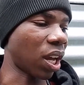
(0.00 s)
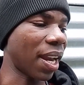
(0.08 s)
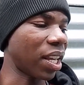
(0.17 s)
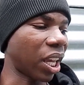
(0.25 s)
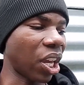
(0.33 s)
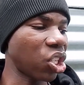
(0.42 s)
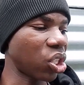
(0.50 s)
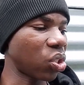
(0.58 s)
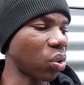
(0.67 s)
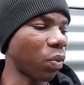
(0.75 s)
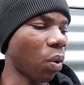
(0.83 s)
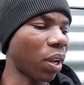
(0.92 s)

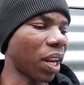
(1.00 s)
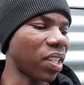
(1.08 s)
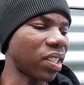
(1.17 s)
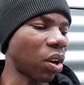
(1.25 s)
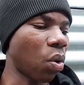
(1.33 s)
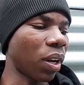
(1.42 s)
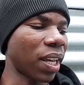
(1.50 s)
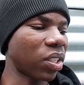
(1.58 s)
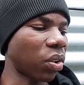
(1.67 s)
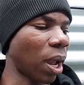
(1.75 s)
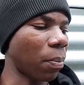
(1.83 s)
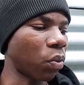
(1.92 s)
Allegations of
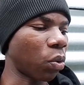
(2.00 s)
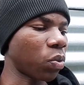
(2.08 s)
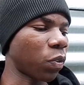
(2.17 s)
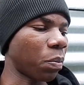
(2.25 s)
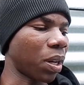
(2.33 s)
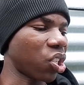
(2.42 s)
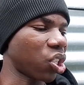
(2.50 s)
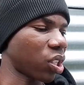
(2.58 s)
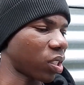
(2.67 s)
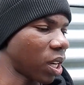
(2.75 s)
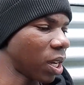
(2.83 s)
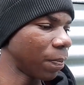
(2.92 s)
organized crime groups of
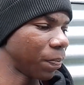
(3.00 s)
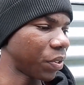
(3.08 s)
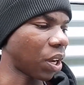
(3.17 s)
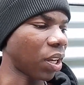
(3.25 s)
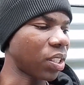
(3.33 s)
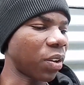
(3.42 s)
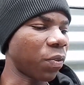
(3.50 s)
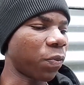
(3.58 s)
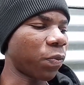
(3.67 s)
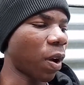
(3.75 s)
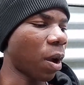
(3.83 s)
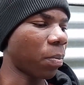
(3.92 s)
militias targeting
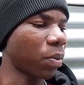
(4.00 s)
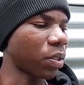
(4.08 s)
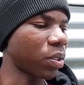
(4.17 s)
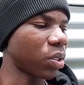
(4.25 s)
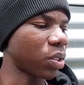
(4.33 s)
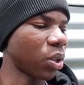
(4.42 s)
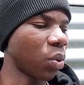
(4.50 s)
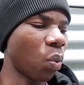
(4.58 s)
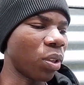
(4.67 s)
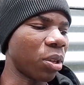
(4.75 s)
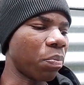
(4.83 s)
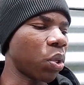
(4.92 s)
farmers
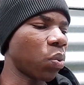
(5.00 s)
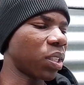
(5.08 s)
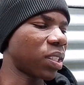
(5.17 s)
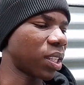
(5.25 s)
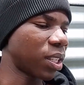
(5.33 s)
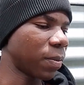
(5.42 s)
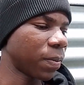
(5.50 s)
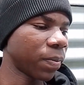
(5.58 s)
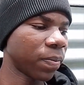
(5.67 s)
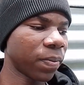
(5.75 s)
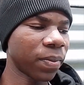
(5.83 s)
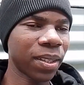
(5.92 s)
with impunity.
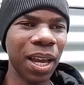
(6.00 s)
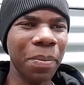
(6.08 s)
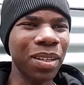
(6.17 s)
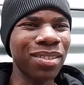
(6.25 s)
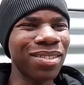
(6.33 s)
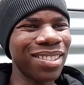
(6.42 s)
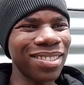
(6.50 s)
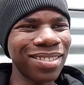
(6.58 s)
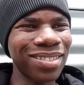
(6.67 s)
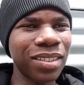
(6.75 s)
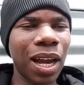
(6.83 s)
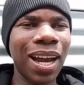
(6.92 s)
I mean,
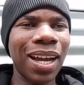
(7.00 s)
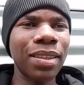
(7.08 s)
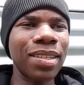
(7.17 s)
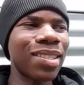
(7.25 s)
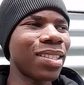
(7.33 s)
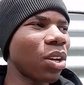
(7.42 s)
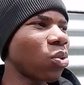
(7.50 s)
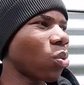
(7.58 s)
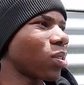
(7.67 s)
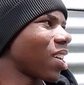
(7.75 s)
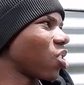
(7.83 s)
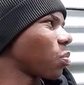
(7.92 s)
there's still
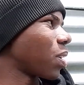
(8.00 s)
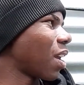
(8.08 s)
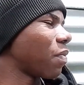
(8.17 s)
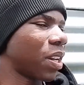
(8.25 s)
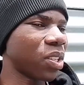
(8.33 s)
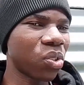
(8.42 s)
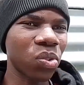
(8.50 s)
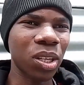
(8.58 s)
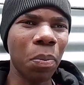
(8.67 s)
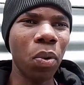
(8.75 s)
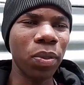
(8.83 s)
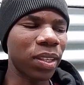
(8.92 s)
no tangible evidence
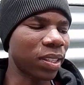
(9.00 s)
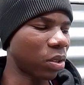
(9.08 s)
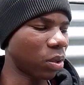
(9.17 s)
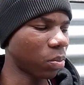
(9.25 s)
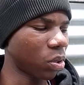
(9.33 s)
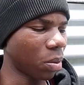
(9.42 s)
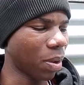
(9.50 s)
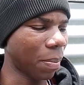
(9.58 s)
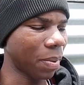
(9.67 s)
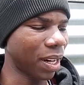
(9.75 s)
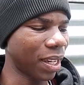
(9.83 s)
to support this. You know what I'm talking about?